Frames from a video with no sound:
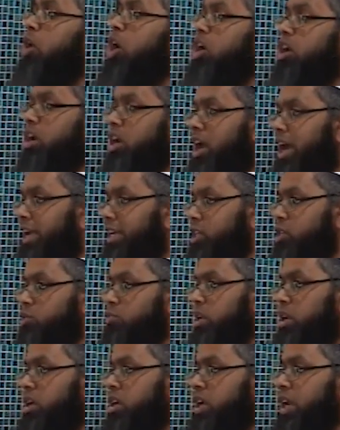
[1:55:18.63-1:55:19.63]
online as
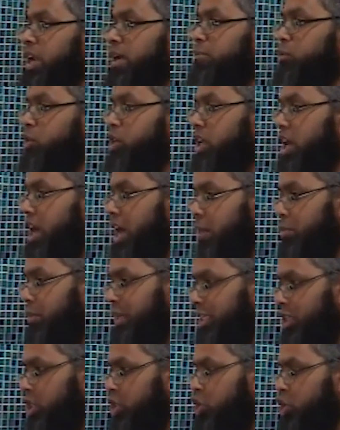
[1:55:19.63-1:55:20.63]
well. Alhamdulillah,
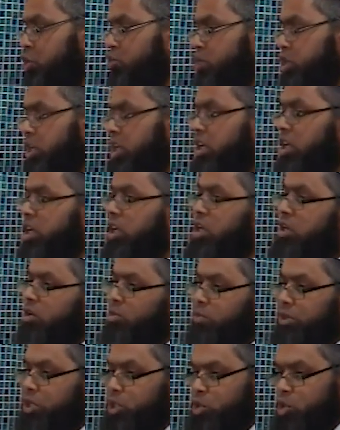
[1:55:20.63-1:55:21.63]
our institution,
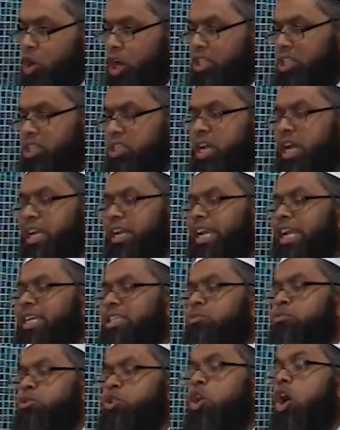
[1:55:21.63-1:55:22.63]
we do on-site
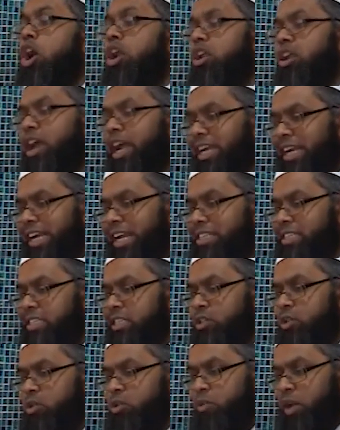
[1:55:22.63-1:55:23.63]
classes, we do online
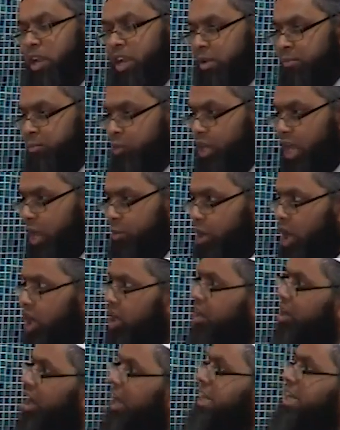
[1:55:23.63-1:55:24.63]
classes as well. Alhamdulillah, our
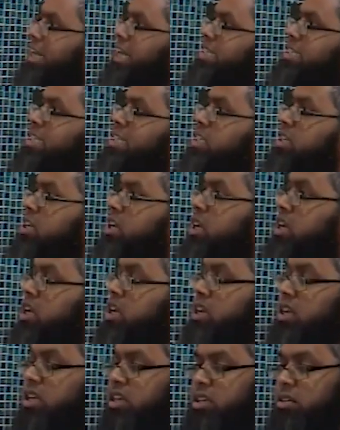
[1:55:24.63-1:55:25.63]
online classes,
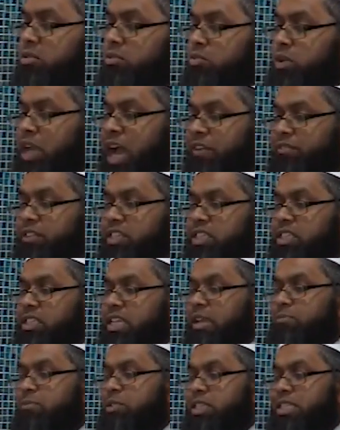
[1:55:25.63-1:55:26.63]
we have the
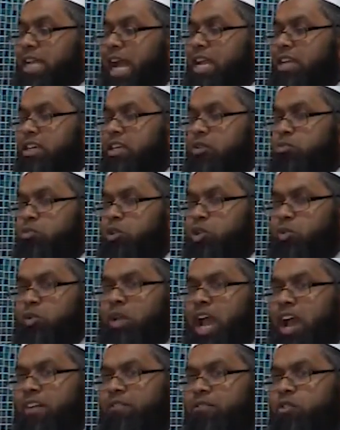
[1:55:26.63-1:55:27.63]
same standard which we
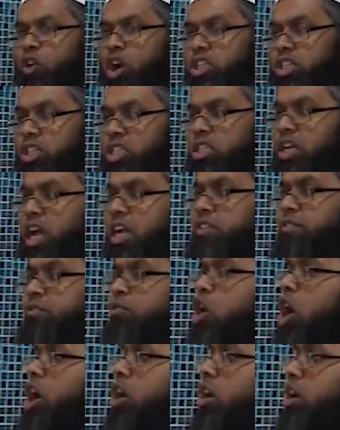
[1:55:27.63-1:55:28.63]
have for on-site,
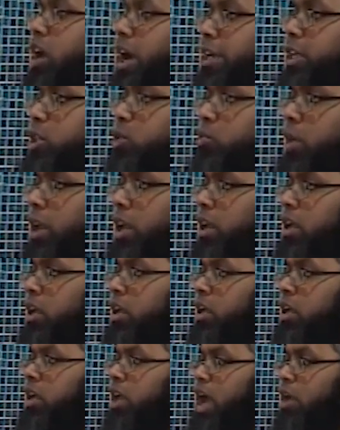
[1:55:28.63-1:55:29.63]
for online as well.
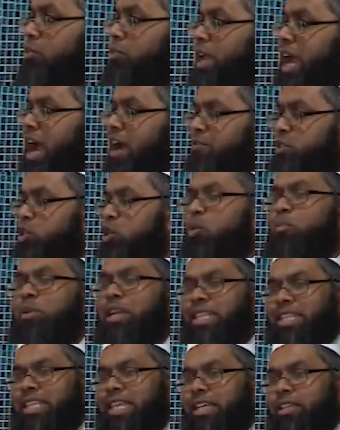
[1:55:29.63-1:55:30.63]
And we have so
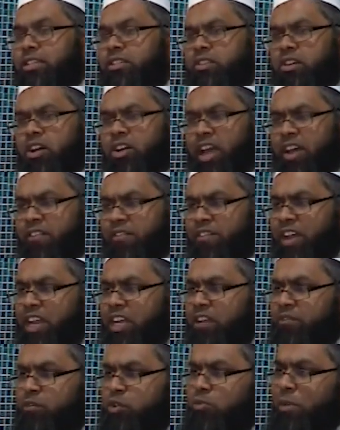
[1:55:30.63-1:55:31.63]
many things. Okay, fair
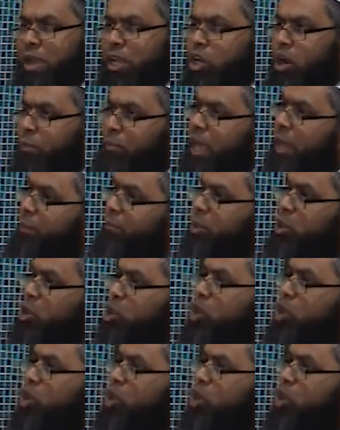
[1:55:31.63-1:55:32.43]
enough, you may not be able to